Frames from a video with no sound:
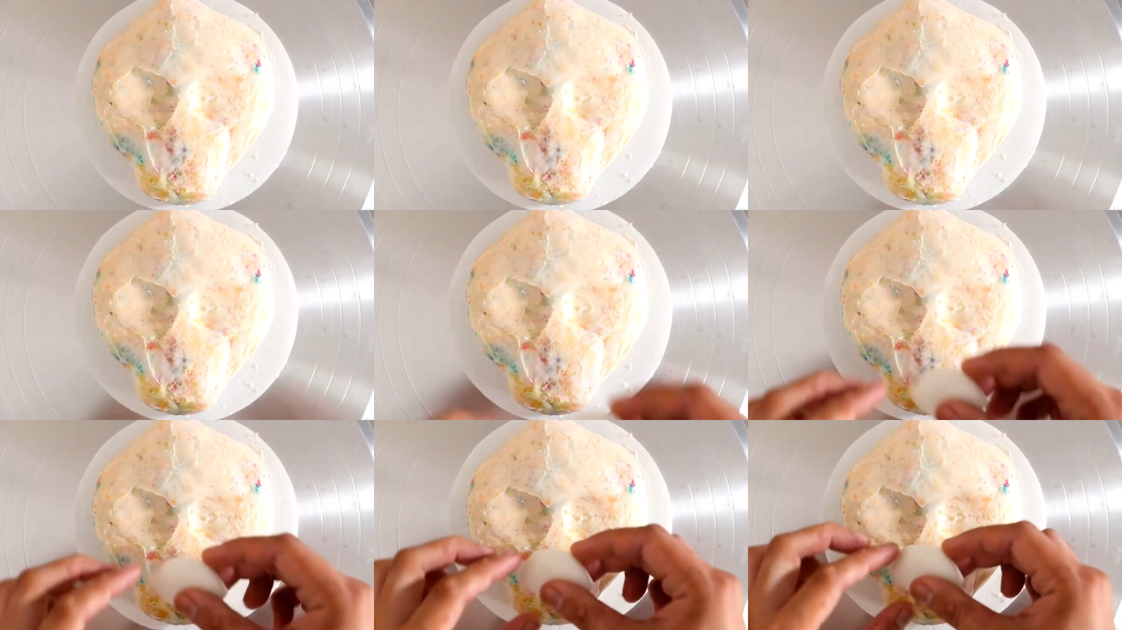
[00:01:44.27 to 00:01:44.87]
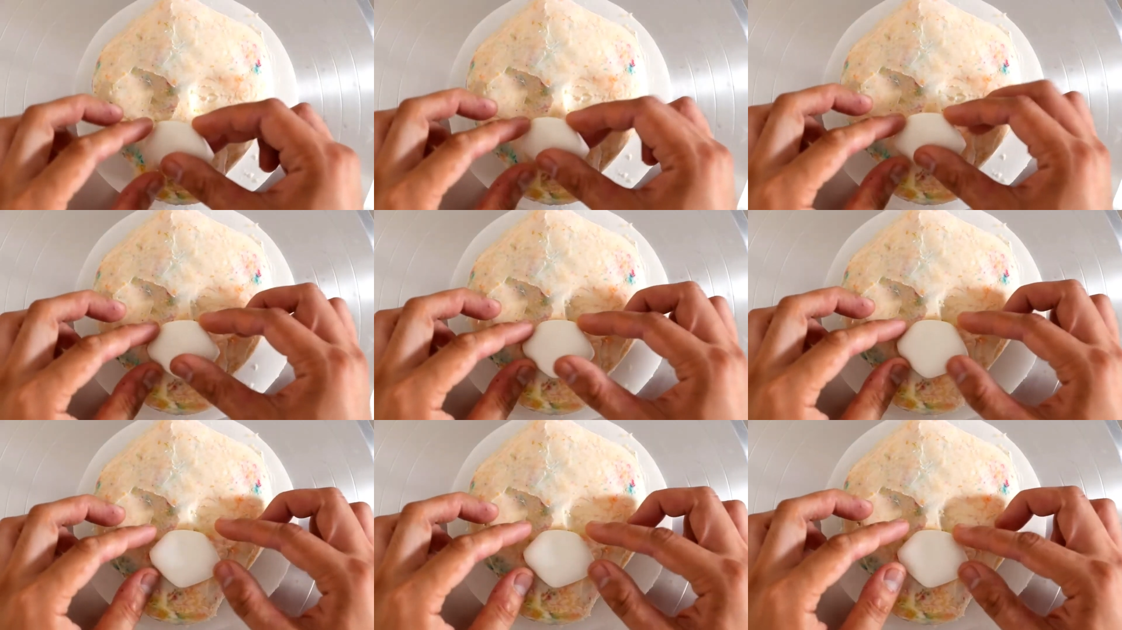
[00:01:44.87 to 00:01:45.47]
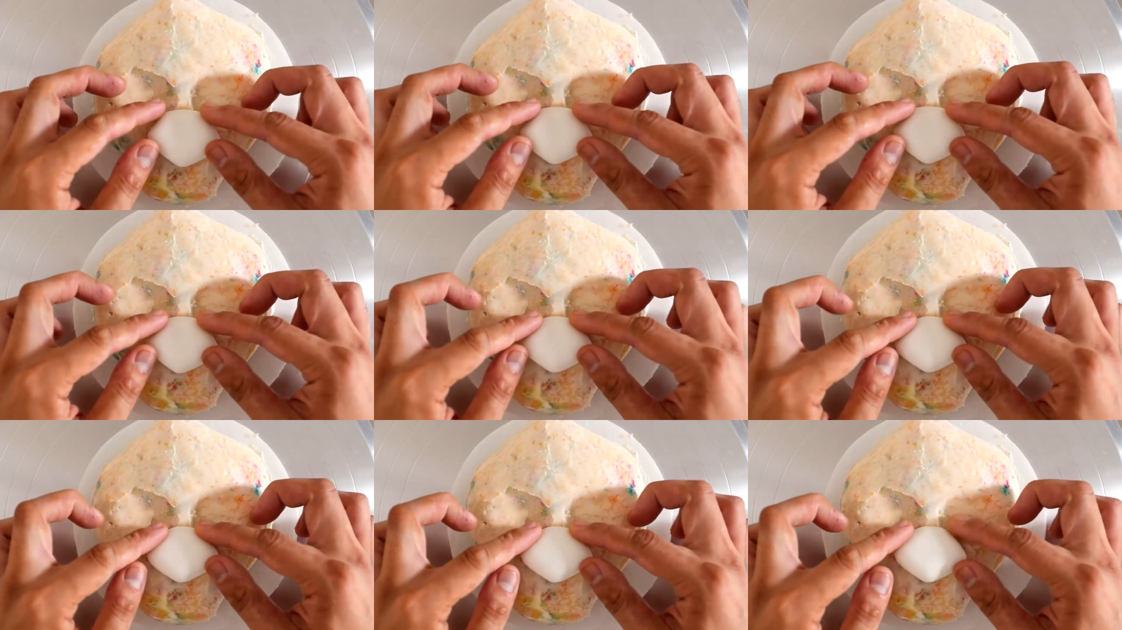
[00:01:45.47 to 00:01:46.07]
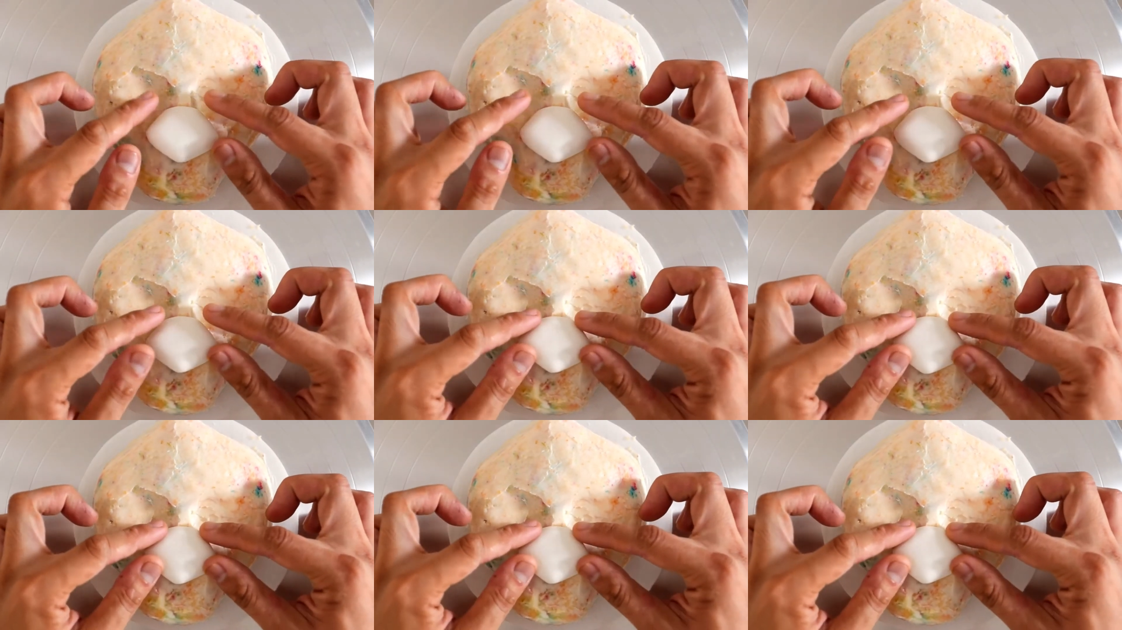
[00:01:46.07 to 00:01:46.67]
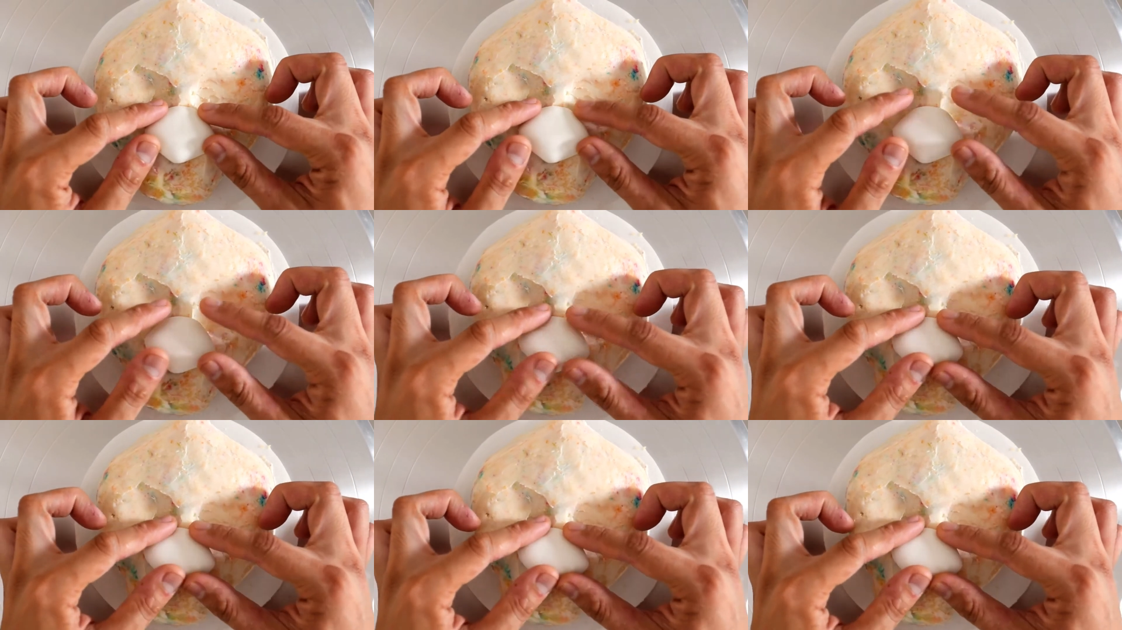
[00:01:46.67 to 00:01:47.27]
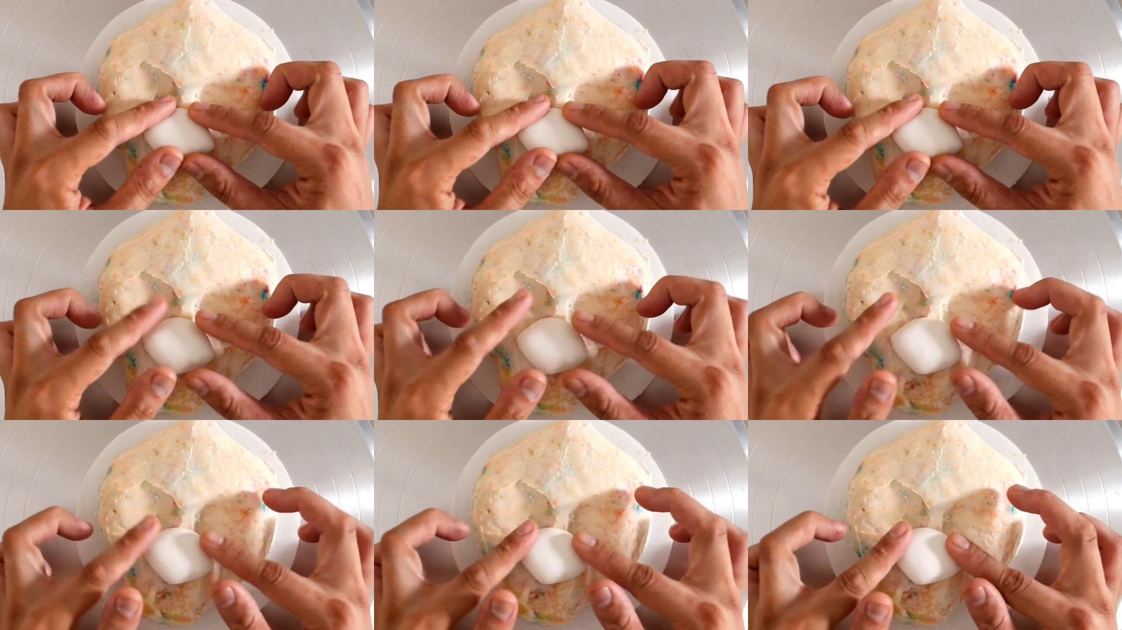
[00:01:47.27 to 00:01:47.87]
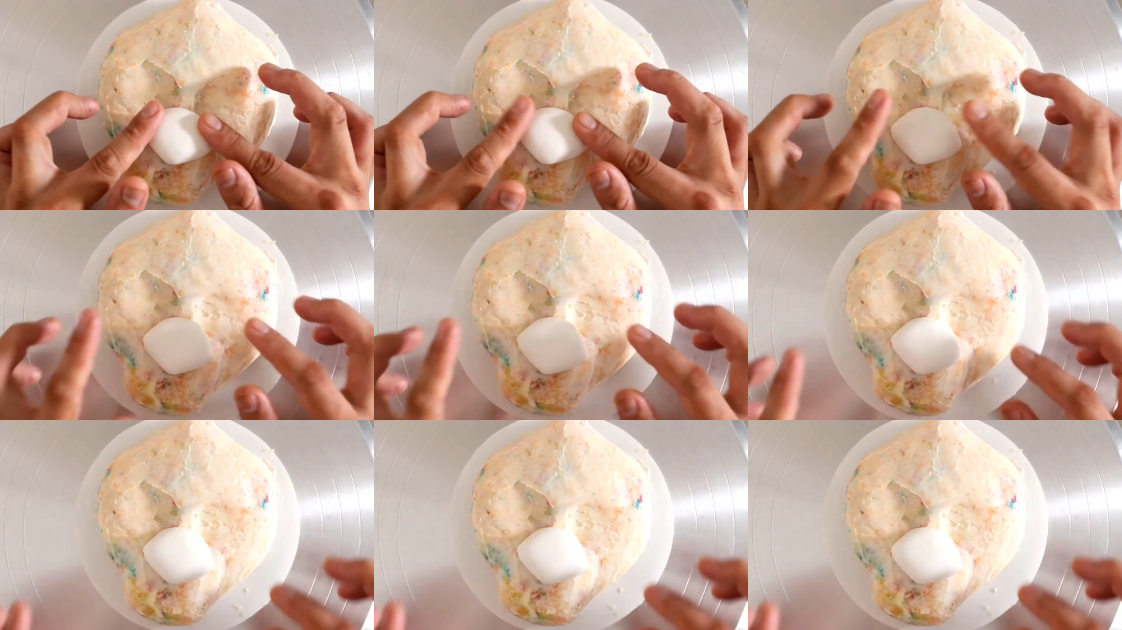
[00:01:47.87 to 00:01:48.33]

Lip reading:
[unreadable: no face in view]